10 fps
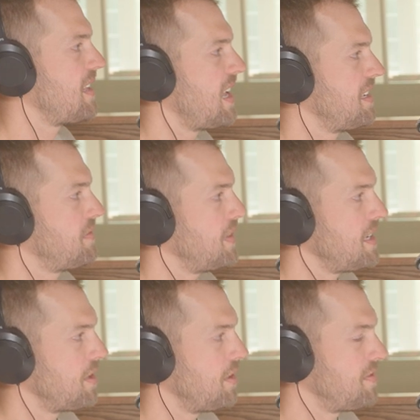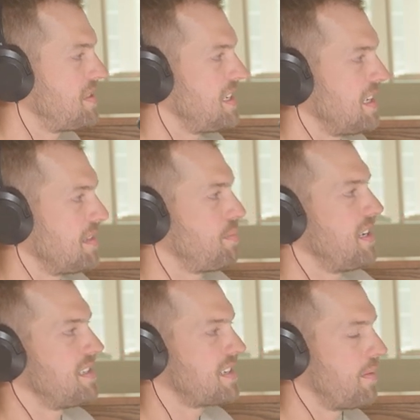last video of seeing the
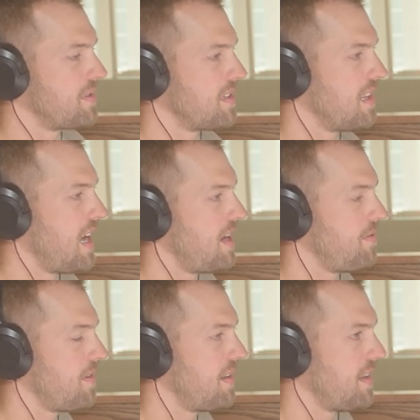place come to life and